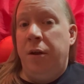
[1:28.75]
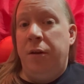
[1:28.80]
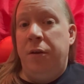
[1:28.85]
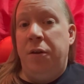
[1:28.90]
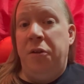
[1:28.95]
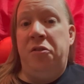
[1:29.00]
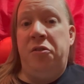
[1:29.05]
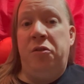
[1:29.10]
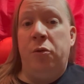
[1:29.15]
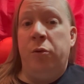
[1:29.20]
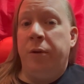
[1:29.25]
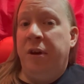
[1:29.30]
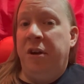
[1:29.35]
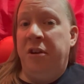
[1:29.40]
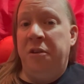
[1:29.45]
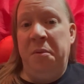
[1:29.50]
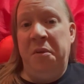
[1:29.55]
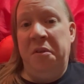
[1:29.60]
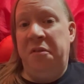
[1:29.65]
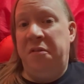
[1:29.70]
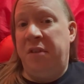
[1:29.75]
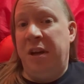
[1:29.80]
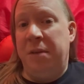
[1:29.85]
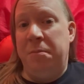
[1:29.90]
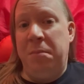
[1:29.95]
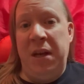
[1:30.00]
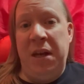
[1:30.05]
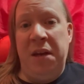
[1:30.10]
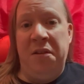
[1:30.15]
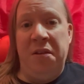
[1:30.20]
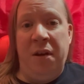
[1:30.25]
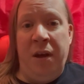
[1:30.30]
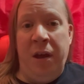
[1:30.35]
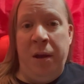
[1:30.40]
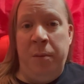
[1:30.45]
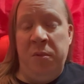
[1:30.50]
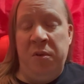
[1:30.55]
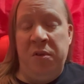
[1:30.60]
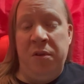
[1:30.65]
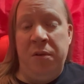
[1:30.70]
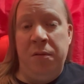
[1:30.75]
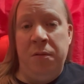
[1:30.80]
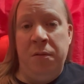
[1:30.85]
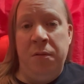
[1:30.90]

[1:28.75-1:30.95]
This story has been said many times.